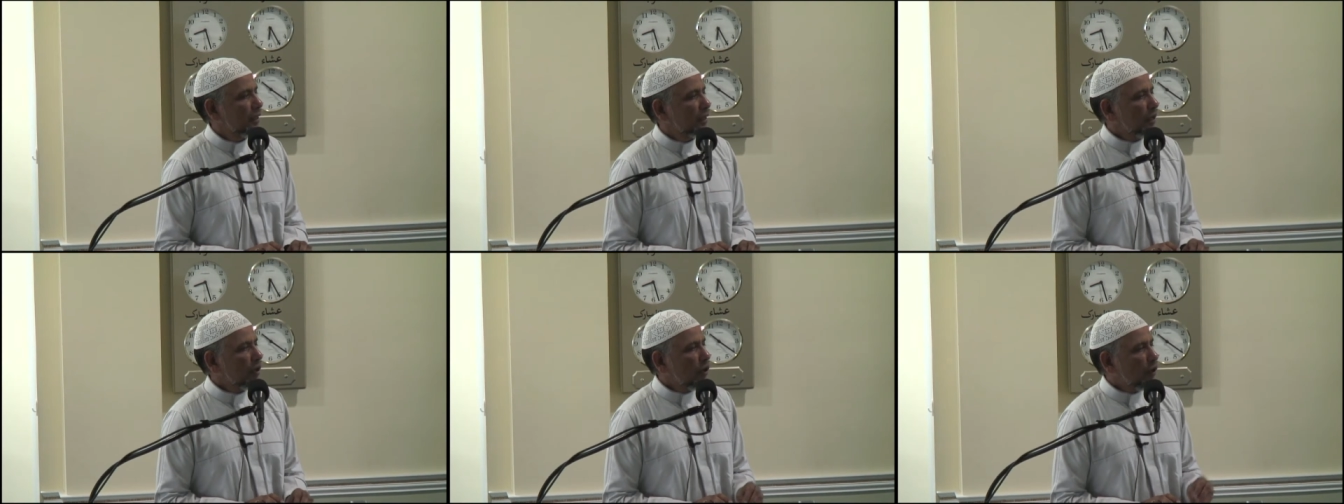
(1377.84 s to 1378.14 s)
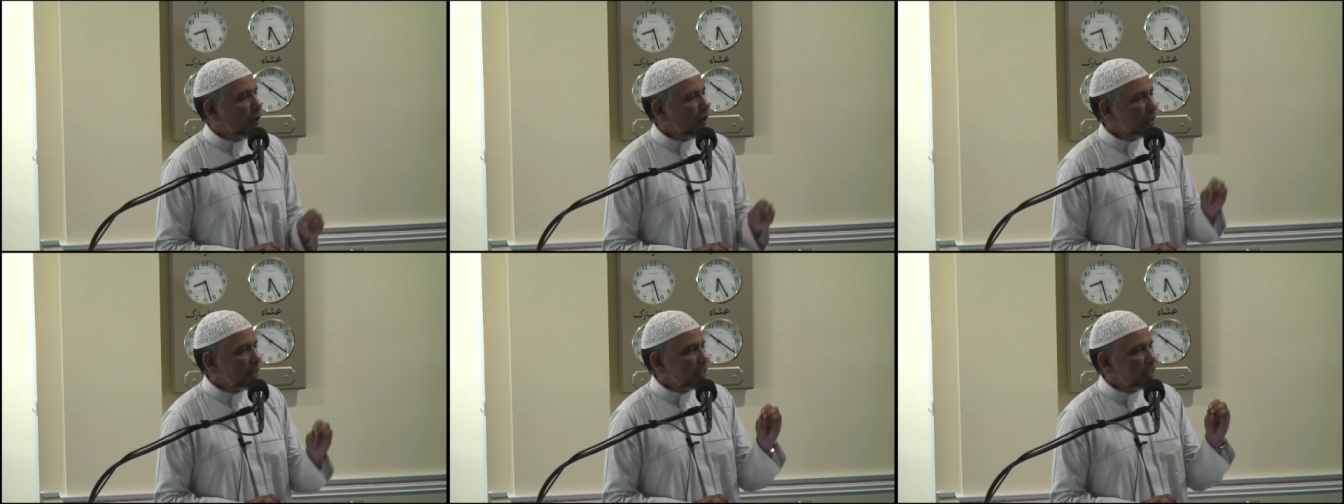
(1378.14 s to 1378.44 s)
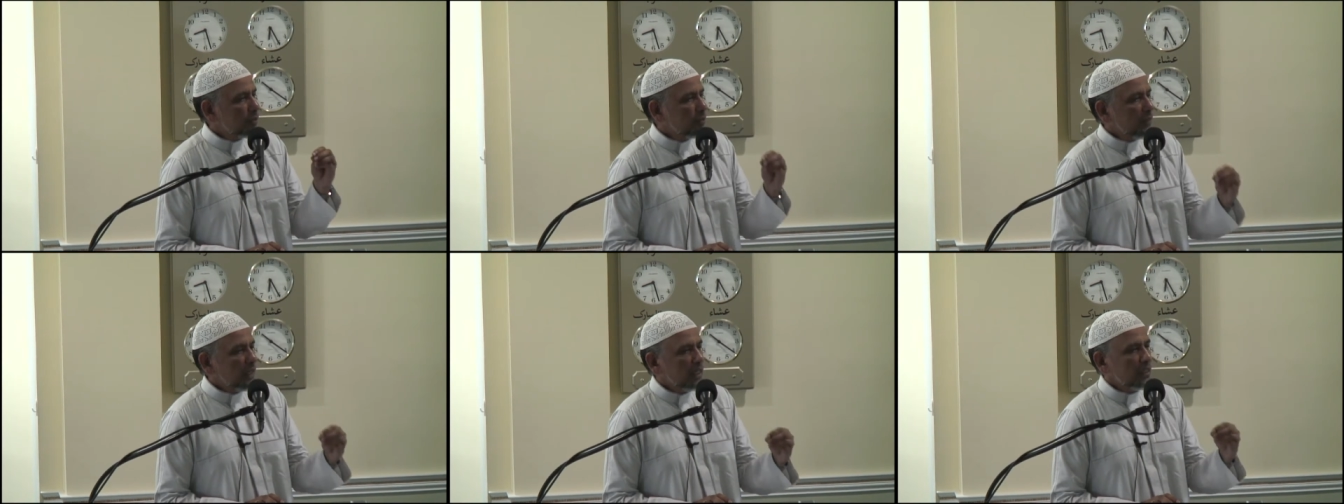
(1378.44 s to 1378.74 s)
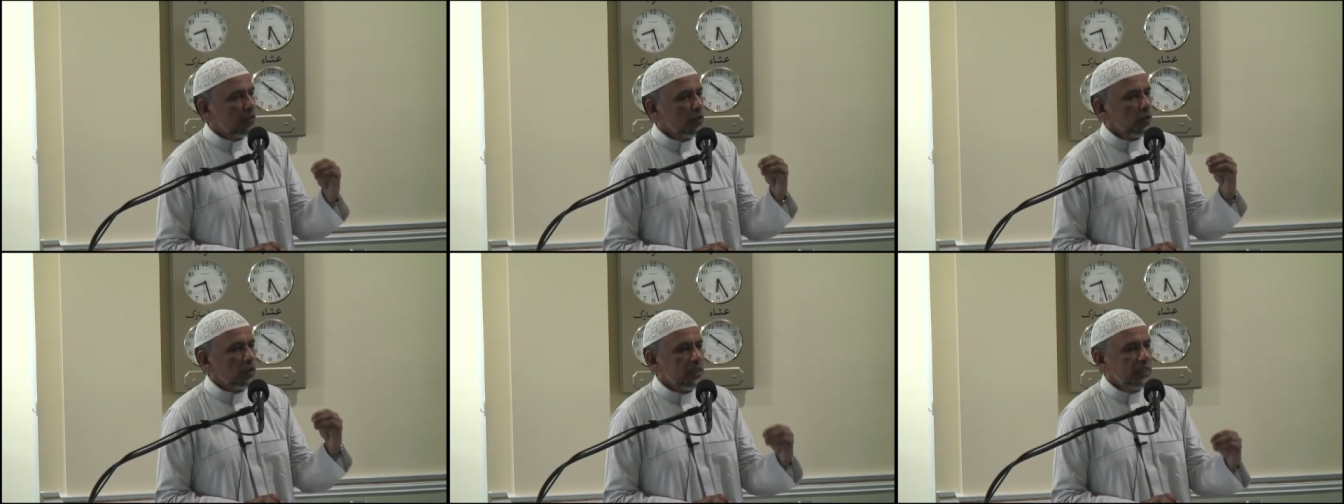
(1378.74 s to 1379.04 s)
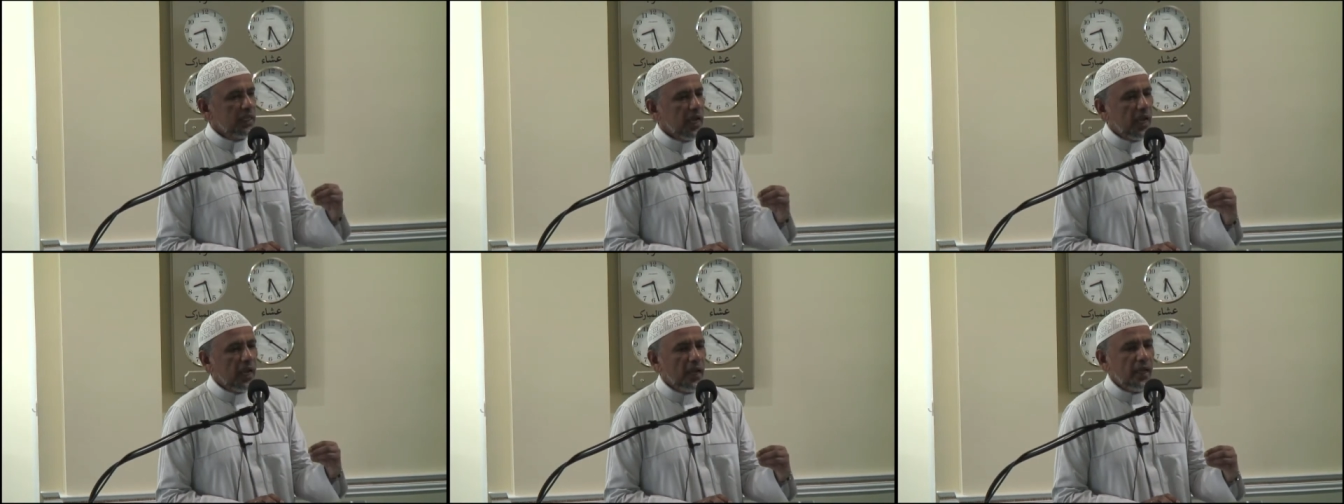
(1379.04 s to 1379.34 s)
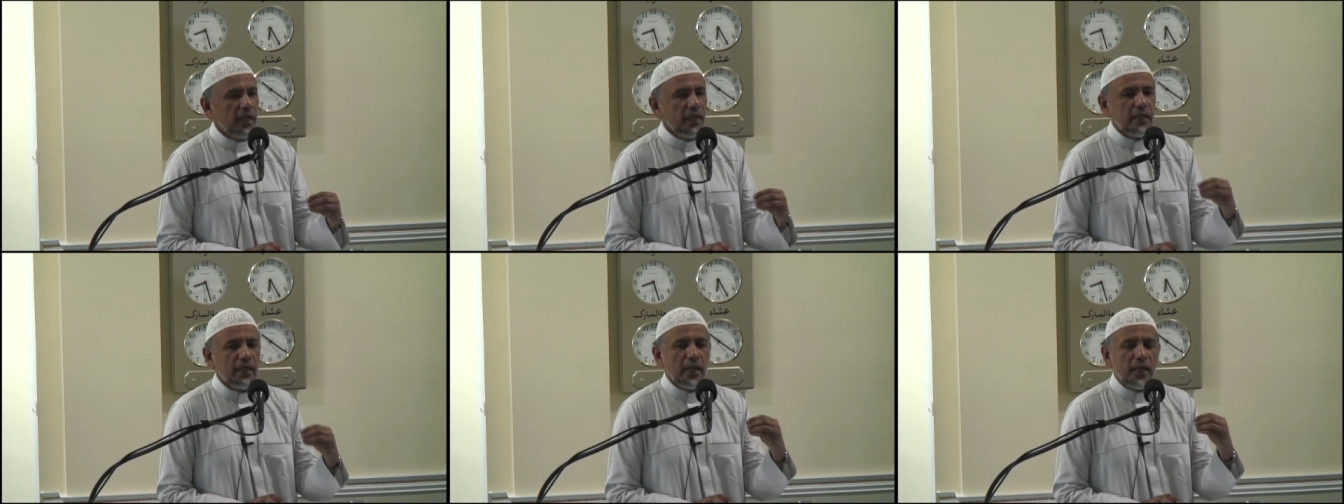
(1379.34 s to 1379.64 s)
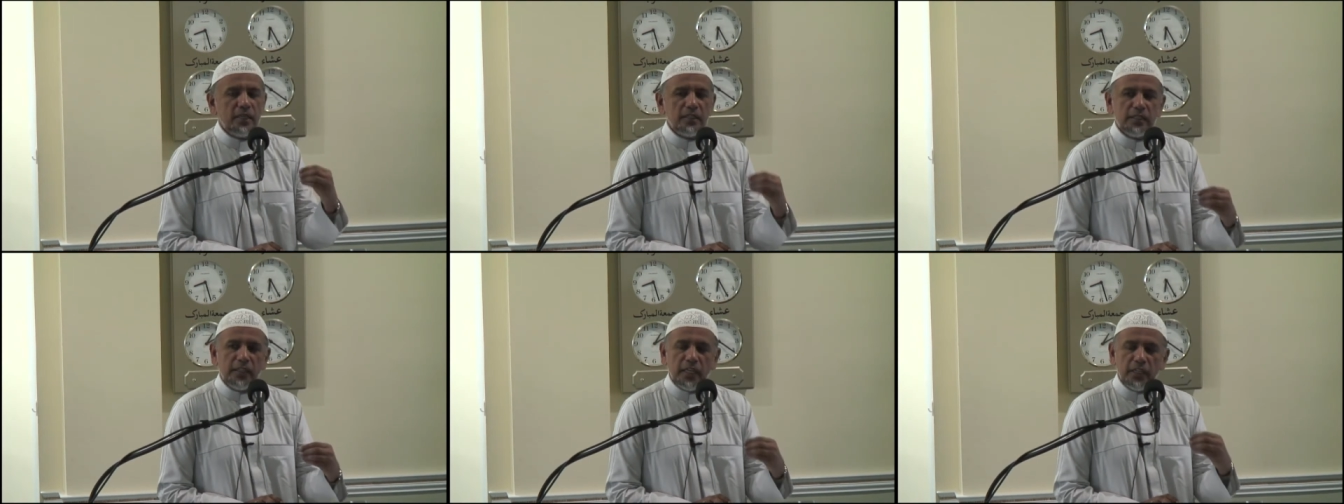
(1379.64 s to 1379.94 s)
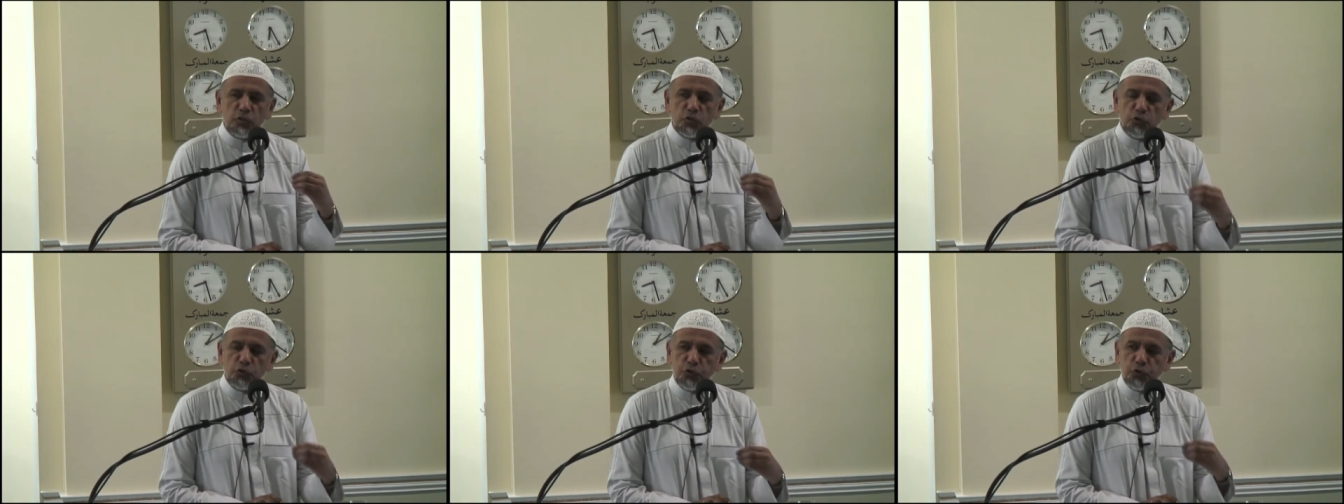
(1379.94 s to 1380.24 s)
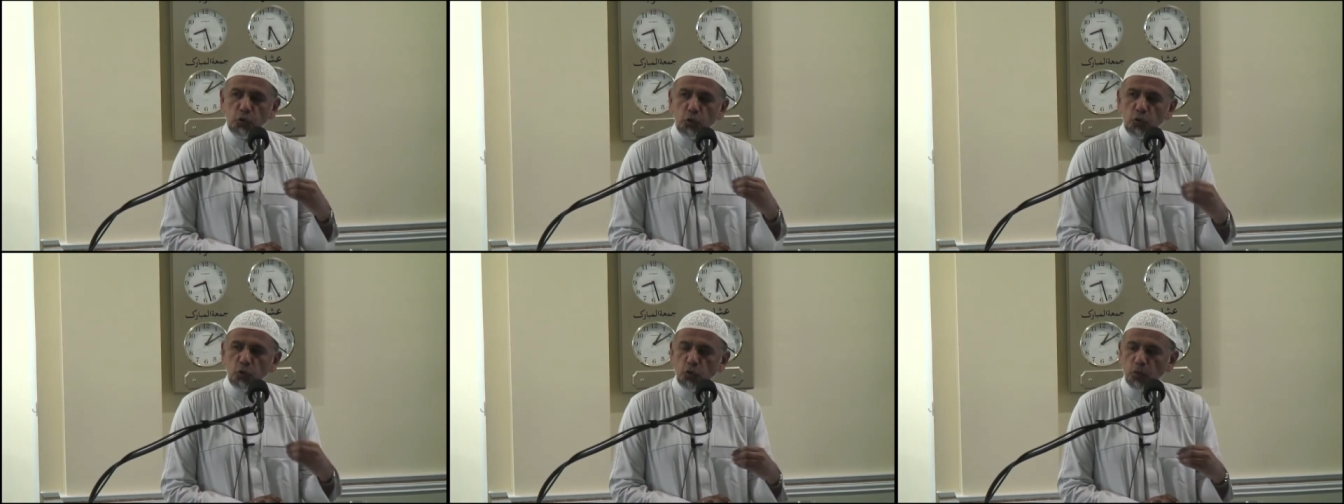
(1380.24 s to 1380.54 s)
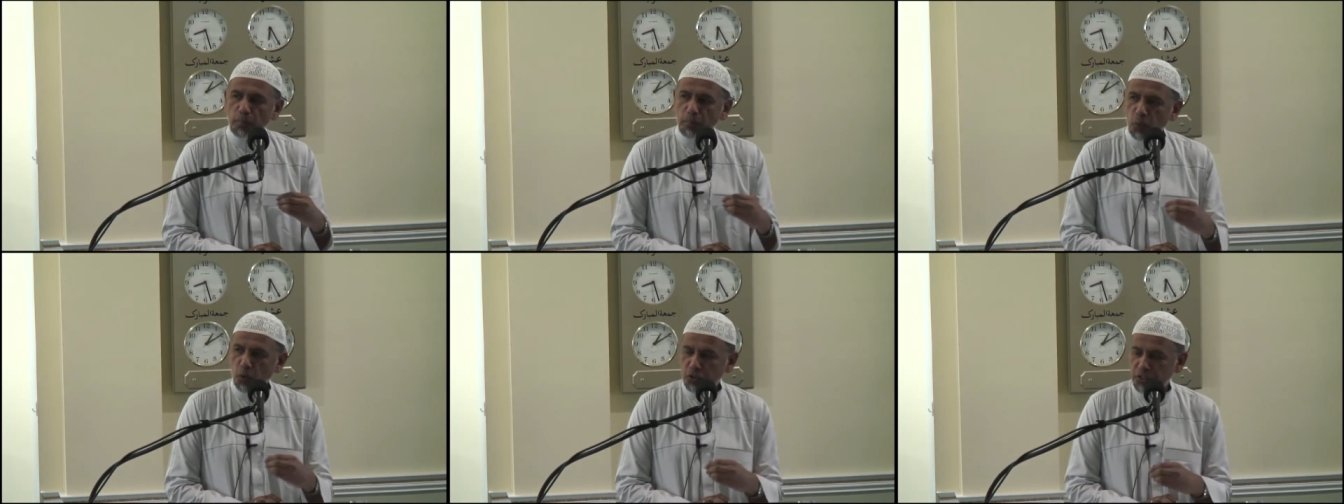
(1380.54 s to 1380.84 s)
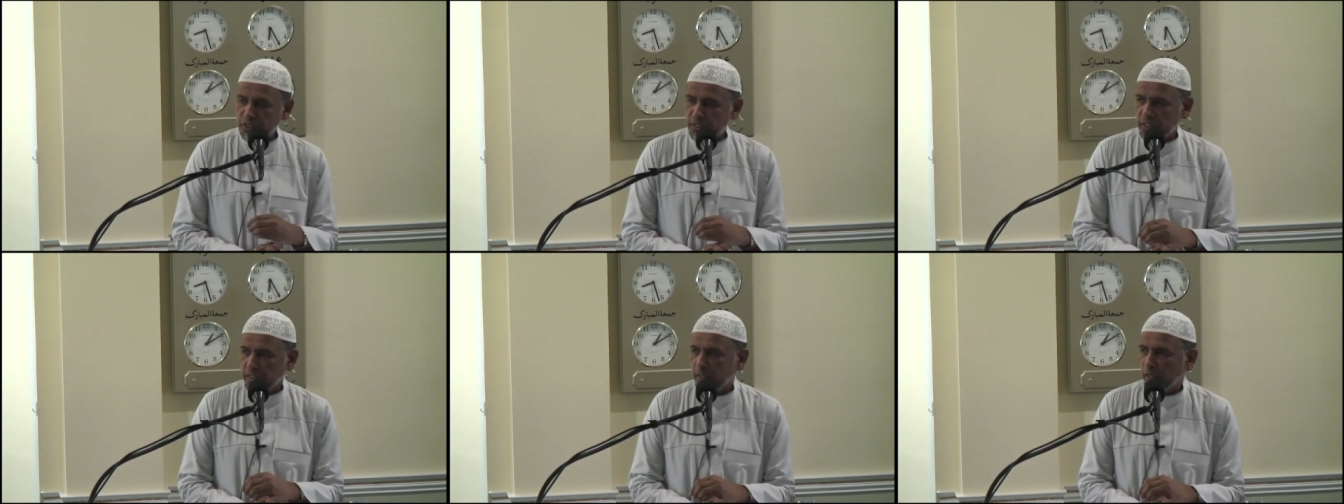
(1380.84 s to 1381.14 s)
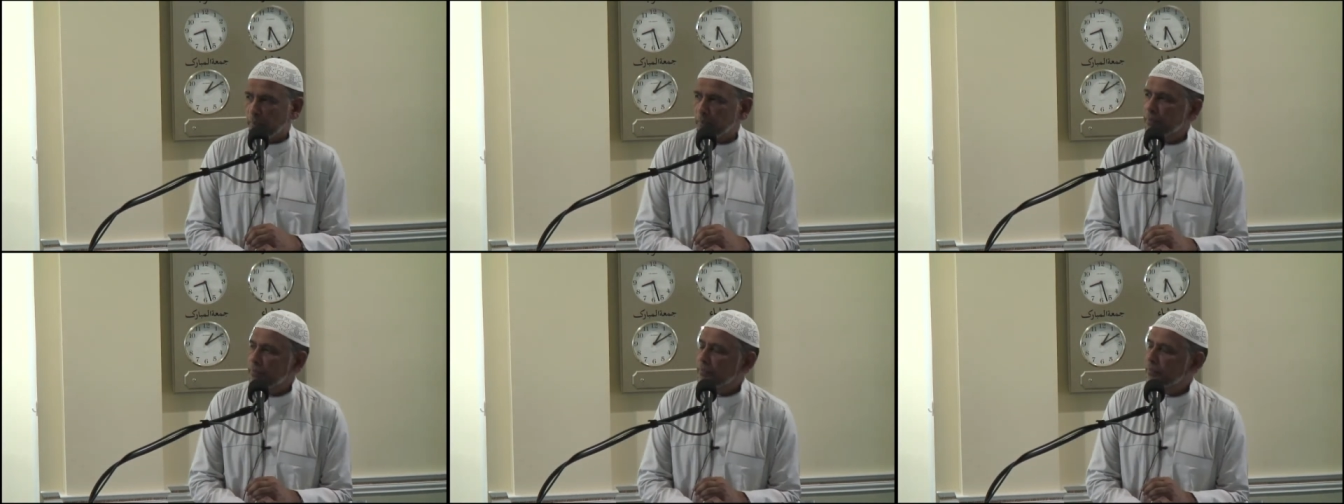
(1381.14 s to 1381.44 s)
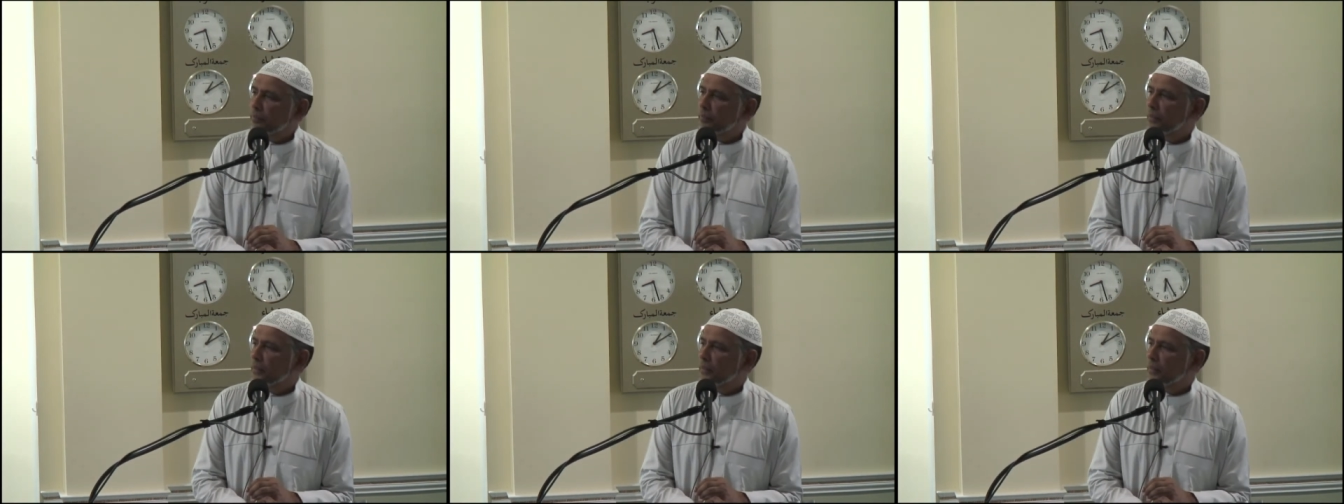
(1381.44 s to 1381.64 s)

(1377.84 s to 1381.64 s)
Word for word: Cause me to die as a true Muslim.